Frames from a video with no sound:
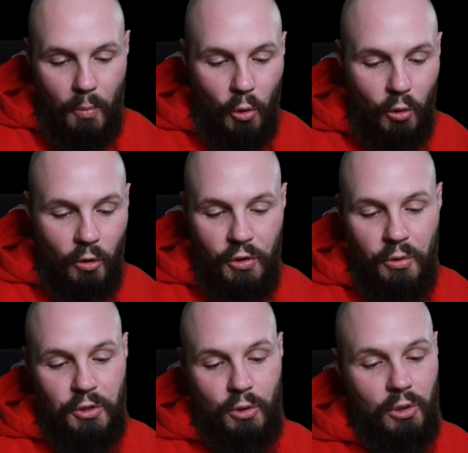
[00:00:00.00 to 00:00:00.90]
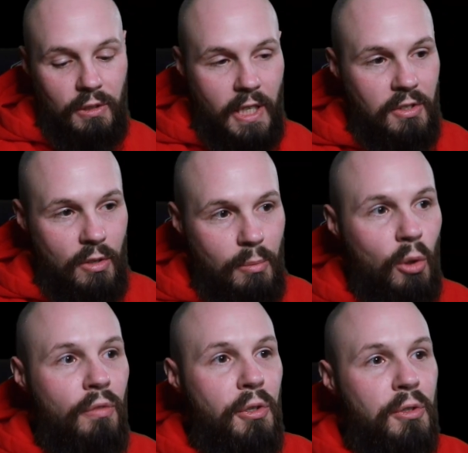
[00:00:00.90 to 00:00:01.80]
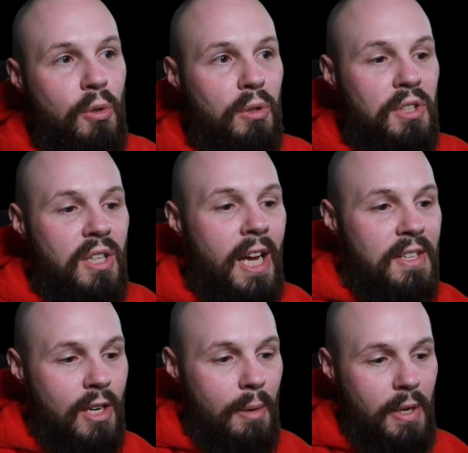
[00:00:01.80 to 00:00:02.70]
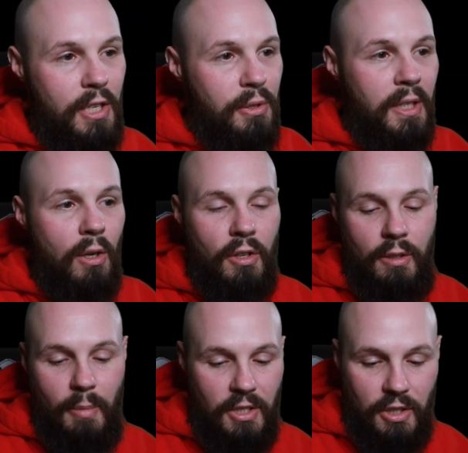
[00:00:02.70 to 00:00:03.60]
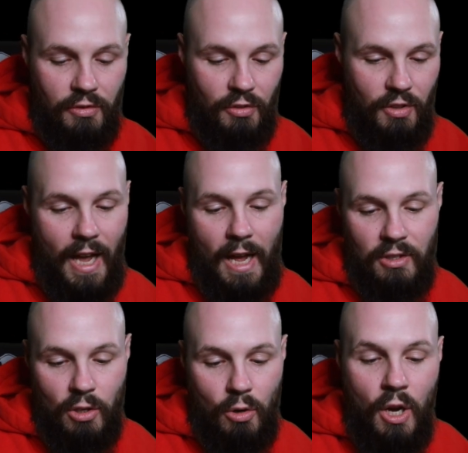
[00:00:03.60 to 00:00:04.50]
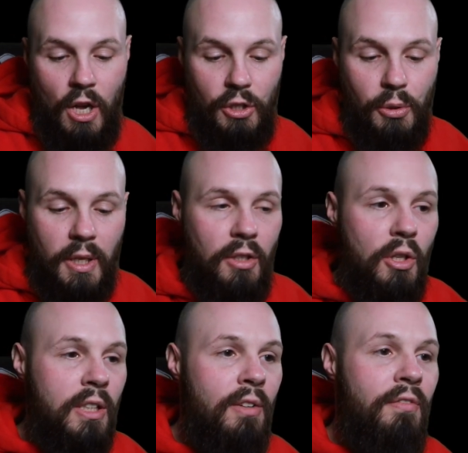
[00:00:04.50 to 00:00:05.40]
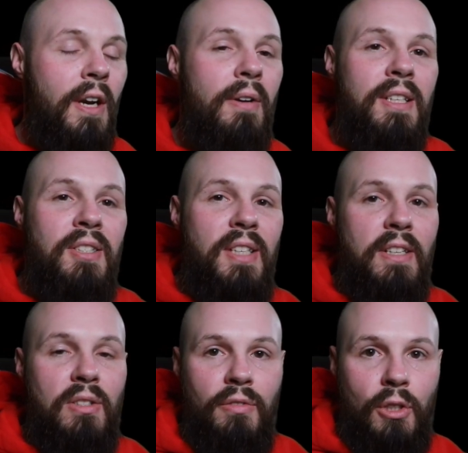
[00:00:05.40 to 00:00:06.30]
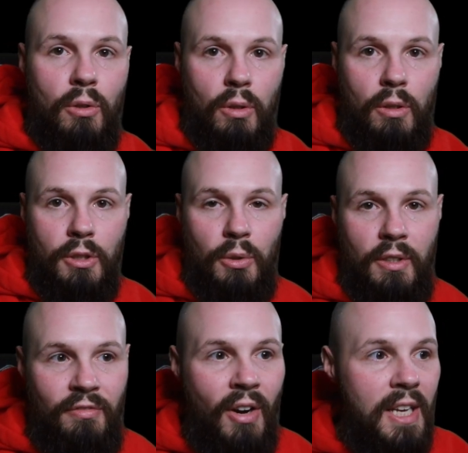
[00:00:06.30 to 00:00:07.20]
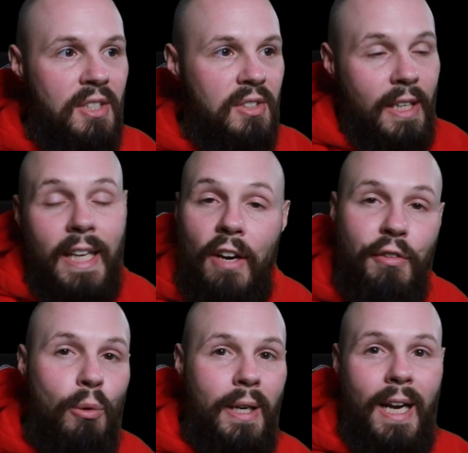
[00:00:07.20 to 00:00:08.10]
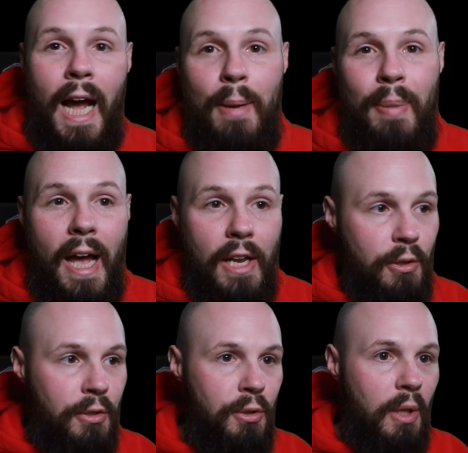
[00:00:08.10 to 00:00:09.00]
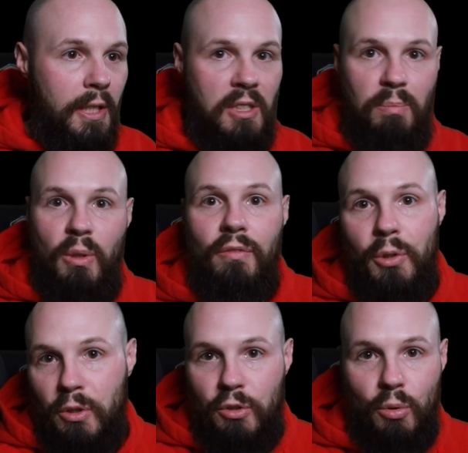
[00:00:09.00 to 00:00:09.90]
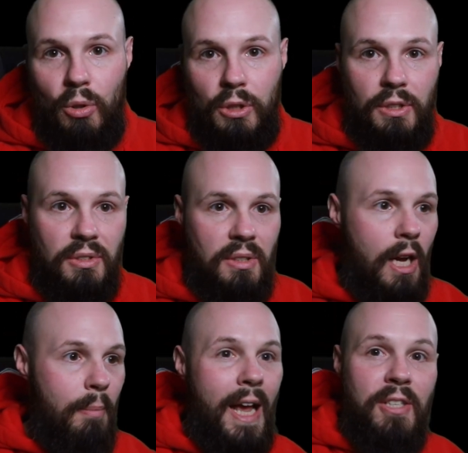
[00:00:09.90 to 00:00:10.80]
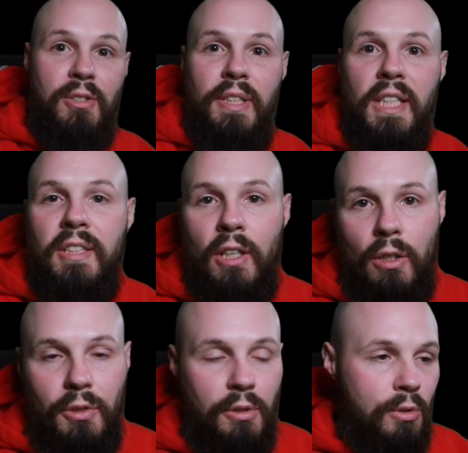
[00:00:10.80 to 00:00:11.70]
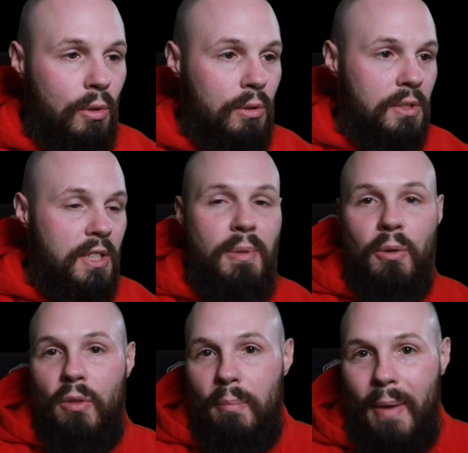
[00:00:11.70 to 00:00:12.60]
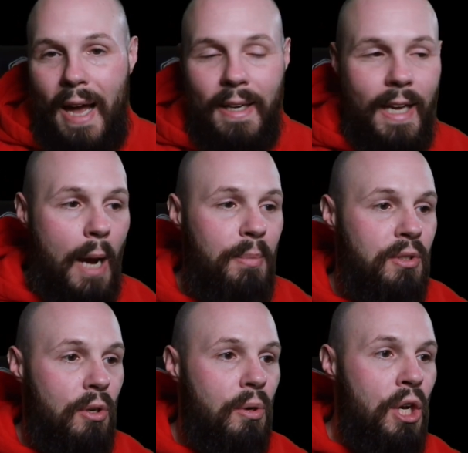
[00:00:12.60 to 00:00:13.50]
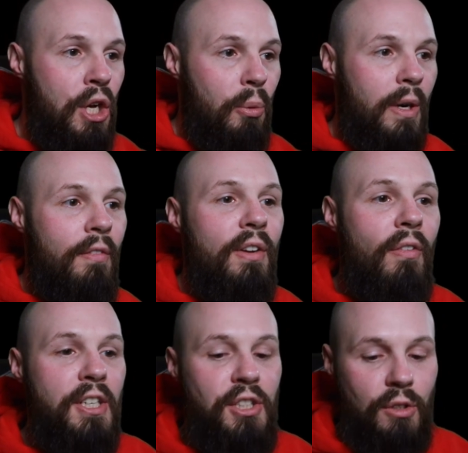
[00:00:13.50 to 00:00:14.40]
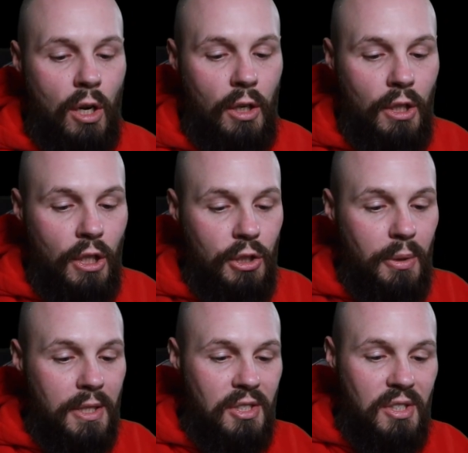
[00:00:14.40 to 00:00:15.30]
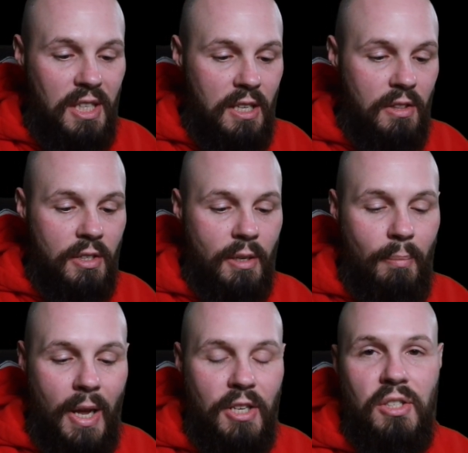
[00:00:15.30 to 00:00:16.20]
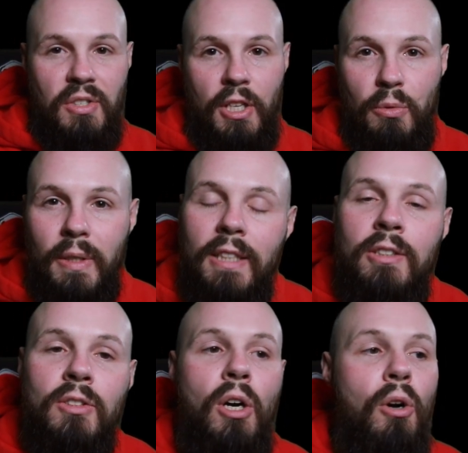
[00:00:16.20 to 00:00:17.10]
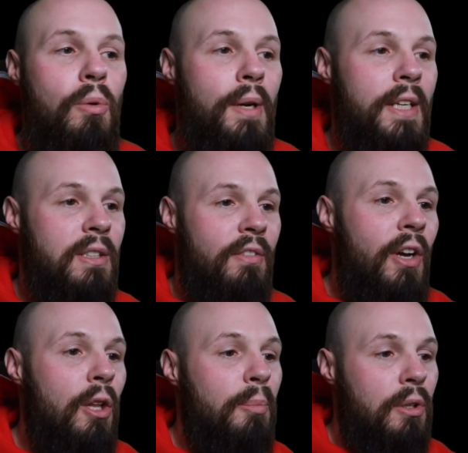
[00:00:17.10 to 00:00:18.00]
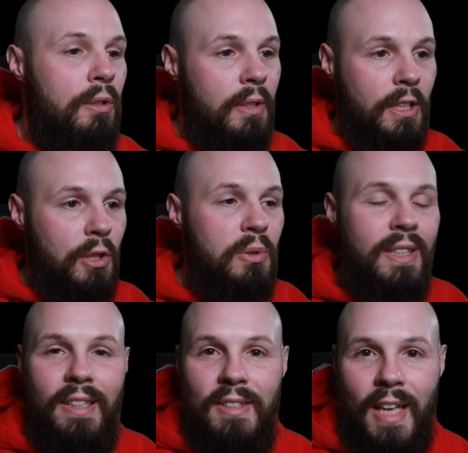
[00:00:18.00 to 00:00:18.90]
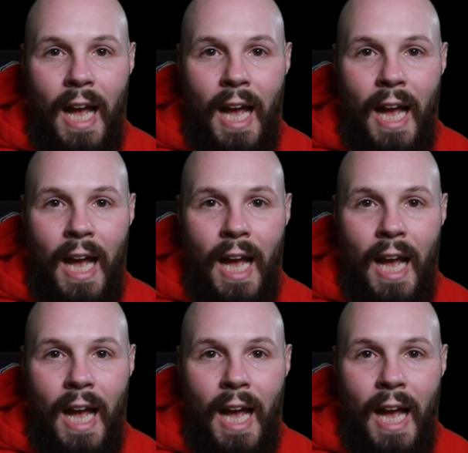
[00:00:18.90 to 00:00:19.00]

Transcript: modal view controller, right? So the modal view controller slides up and you get all the dimensions for that. So you can look at the various states of your, your device. And again, if you're on an iPad, you could do like split view controllers, uh, master detail view controllers, same thing with a Mac app. So whatever device you're on, you can see the dimensions that you need to know as a developer, like using these